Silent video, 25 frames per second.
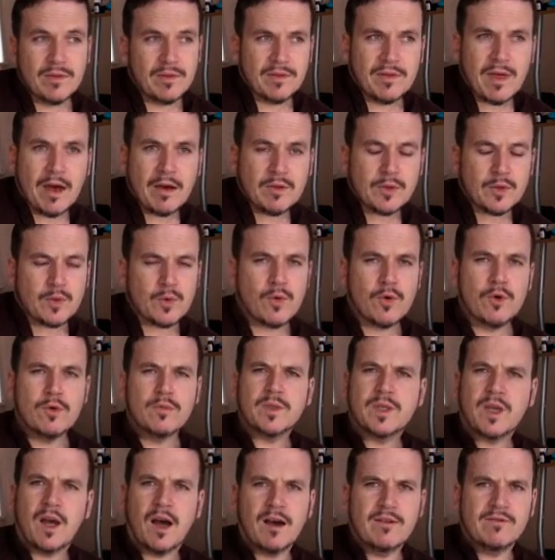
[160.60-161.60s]
Those
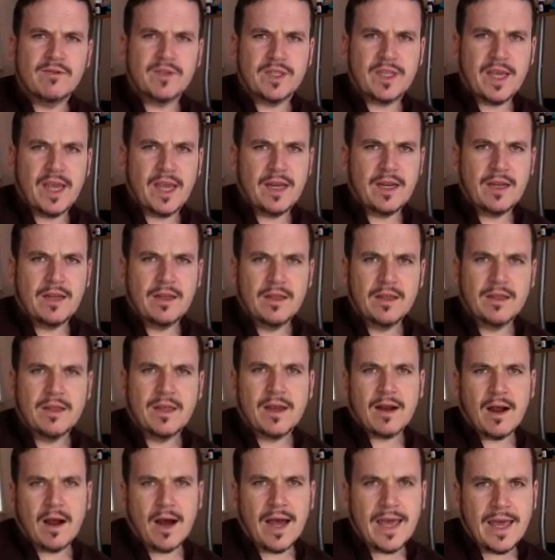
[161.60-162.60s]
groups I've said
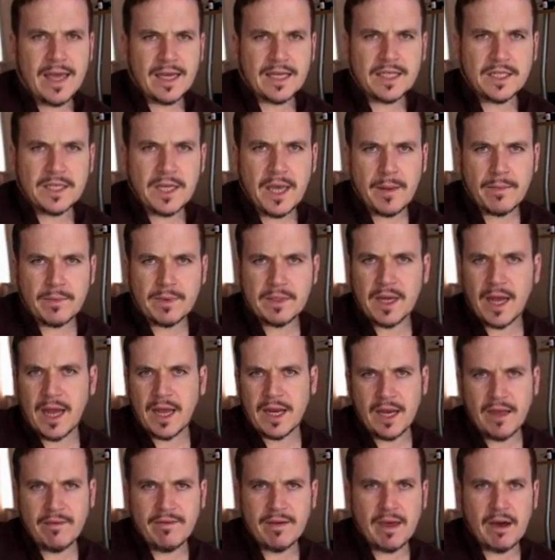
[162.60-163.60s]
that I accept are
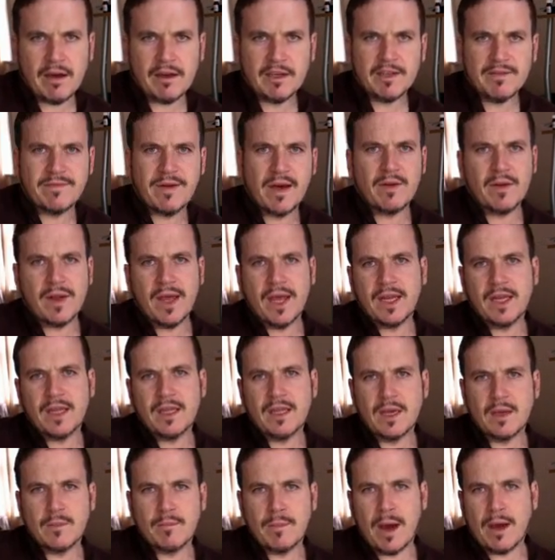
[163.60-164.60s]
never going to vote
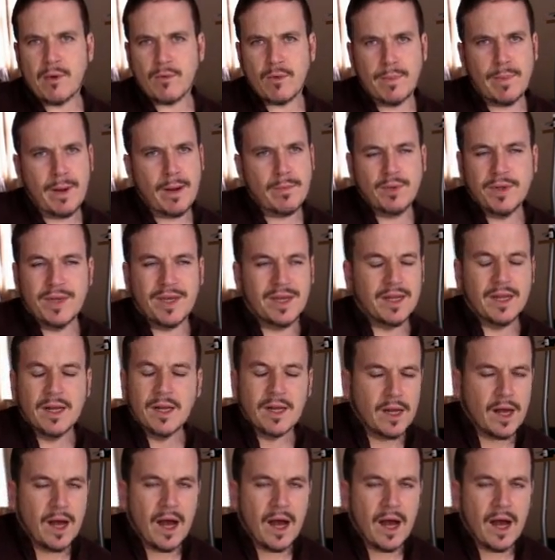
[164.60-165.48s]
anything but Republican.